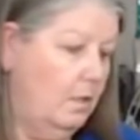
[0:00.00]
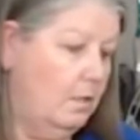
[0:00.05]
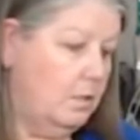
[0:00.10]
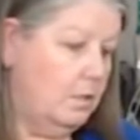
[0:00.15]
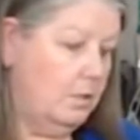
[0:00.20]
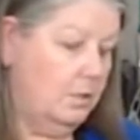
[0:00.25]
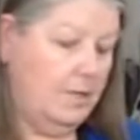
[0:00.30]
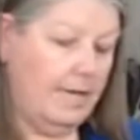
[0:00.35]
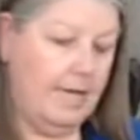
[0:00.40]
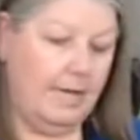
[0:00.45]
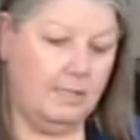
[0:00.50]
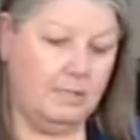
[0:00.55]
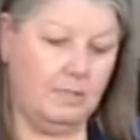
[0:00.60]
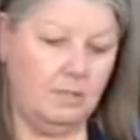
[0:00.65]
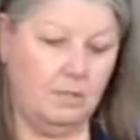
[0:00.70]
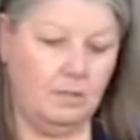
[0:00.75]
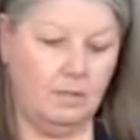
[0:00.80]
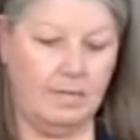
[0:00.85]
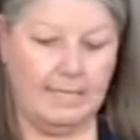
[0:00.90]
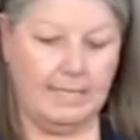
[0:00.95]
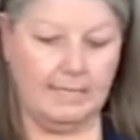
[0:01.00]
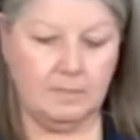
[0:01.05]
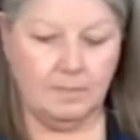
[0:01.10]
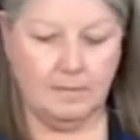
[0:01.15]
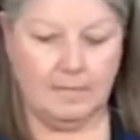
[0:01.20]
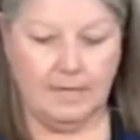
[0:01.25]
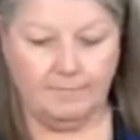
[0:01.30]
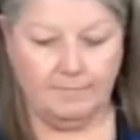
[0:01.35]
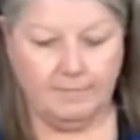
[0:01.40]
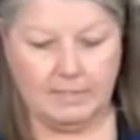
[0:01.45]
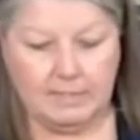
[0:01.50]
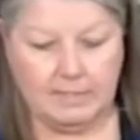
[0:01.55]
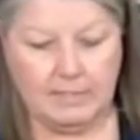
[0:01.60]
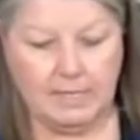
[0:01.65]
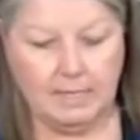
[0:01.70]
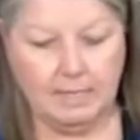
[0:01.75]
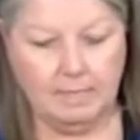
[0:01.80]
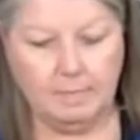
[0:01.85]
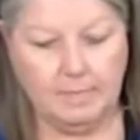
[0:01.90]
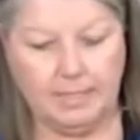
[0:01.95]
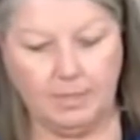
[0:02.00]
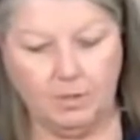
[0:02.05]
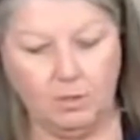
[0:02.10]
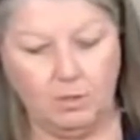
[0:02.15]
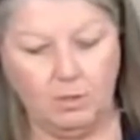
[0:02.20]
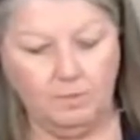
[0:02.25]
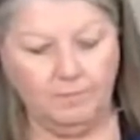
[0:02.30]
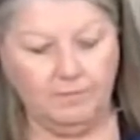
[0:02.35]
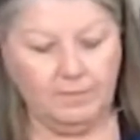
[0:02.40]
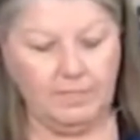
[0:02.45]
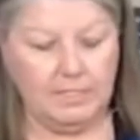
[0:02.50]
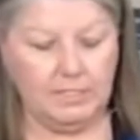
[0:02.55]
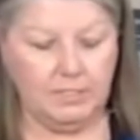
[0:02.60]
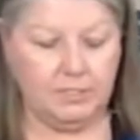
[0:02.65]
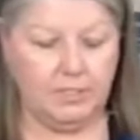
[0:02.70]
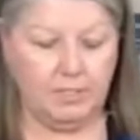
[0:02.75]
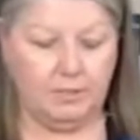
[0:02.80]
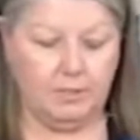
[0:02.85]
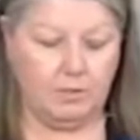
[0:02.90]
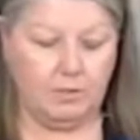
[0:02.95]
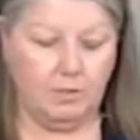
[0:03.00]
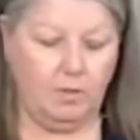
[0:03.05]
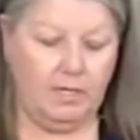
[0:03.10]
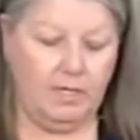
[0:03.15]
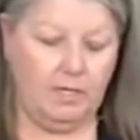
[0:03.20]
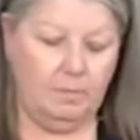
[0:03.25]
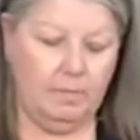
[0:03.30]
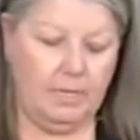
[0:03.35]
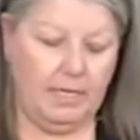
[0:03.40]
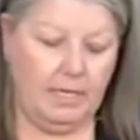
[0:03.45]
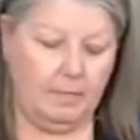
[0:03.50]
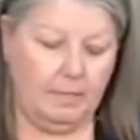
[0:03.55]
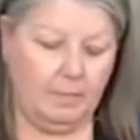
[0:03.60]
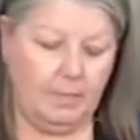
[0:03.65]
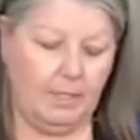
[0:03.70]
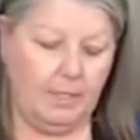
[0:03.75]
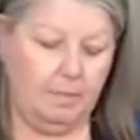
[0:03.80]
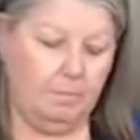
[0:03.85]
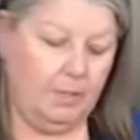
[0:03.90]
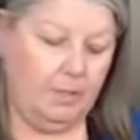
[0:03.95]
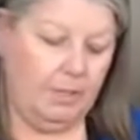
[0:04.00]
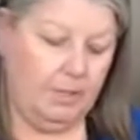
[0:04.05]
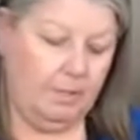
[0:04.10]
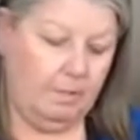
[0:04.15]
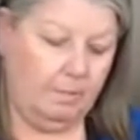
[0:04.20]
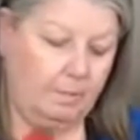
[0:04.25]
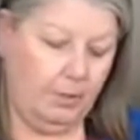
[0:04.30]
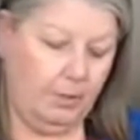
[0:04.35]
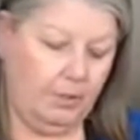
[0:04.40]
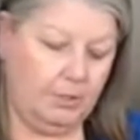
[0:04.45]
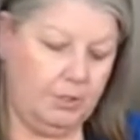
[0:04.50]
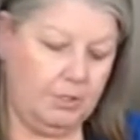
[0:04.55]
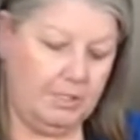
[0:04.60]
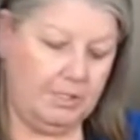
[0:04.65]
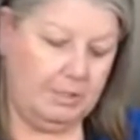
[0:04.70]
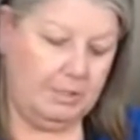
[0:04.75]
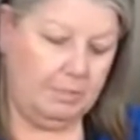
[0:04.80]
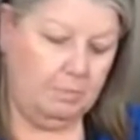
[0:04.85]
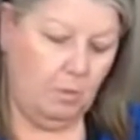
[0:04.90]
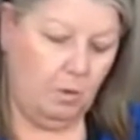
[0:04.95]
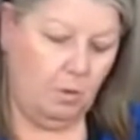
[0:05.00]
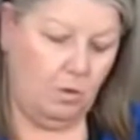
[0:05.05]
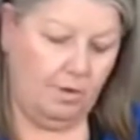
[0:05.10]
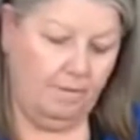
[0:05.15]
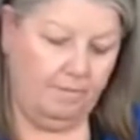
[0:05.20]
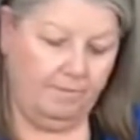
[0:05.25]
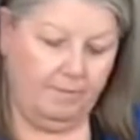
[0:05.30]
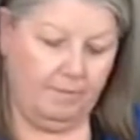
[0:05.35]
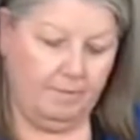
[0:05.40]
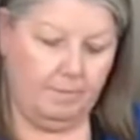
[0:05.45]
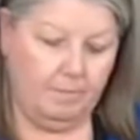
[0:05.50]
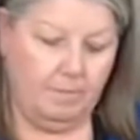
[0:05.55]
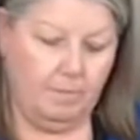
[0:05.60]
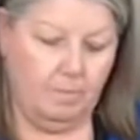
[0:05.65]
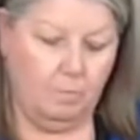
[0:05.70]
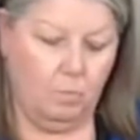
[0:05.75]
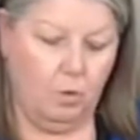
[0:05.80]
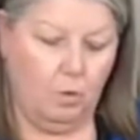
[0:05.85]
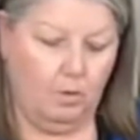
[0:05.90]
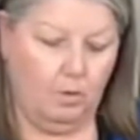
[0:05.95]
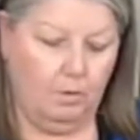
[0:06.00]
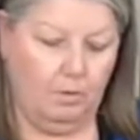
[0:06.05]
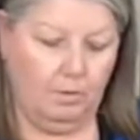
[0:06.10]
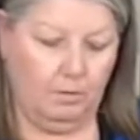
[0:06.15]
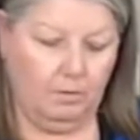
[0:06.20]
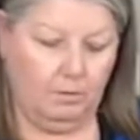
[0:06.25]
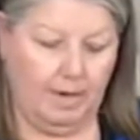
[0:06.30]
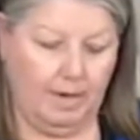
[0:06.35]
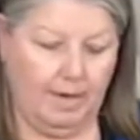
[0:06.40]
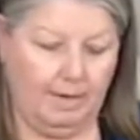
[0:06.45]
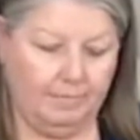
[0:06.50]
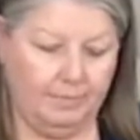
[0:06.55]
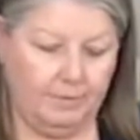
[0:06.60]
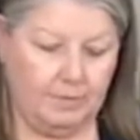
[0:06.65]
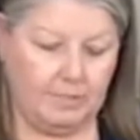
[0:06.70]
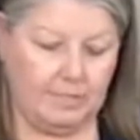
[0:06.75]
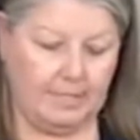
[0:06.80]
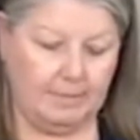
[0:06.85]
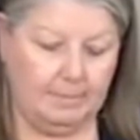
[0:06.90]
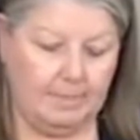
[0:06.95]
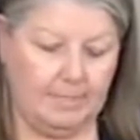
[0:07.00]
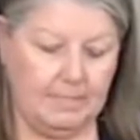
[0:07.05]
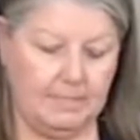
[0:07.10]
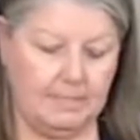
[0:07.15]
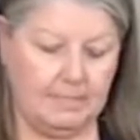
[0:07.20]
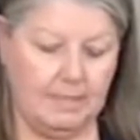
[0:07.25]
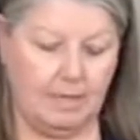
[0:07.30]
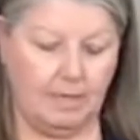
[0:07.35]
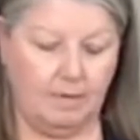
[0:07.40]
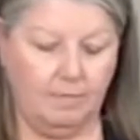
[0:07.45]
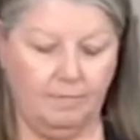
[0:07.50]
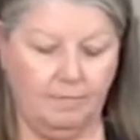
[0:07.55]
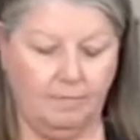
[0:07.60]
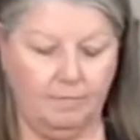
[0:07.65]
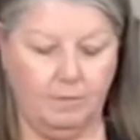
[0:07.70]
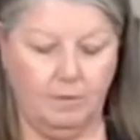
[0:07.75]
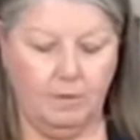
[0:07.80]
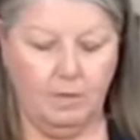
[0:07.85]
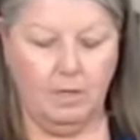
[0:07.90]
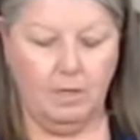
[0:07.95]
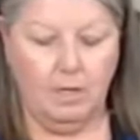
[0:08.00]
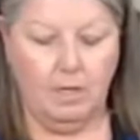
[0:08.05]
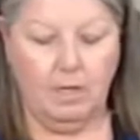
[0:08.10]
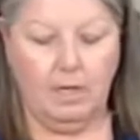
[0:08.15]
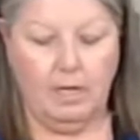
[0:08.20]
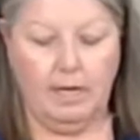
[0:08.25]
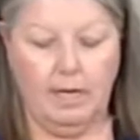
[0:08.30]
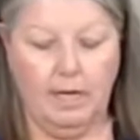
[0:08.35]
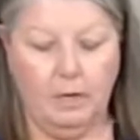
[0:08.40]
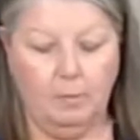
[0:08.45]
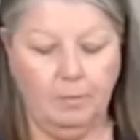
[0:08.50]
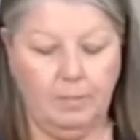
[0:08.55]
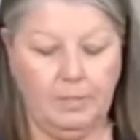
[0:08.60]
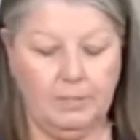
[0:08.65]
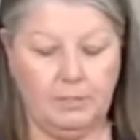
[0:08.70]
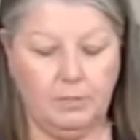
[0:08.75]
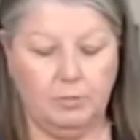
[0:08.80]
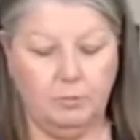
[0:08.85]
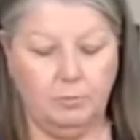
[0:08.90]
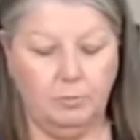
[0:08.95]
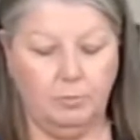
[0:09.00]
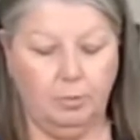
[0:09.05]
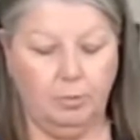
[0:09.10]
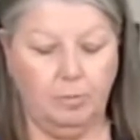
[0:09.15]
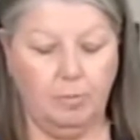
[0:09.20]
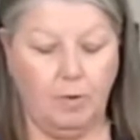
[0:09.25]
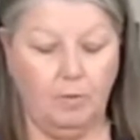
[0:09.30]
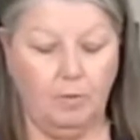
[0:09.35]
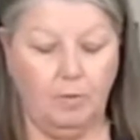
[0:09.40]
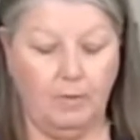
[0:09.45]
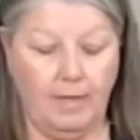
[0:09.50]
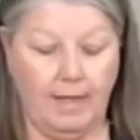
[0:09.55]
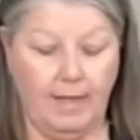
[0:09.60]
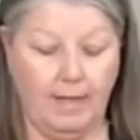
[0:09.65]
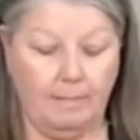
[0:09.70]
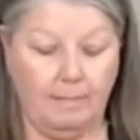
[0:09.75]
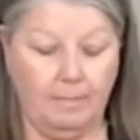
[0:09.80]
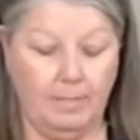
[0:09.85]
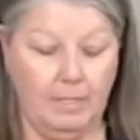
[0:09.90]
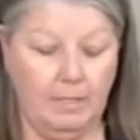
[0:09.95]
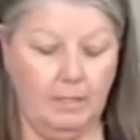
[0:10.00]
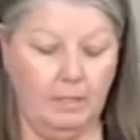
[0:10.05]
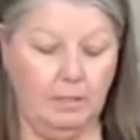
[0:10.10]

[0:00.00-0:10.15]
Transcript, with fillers: so yeah, so that's what I've decided. My goal for this year is going to be I'm going to be purchasing more from more crafters like myself and helping to promote them.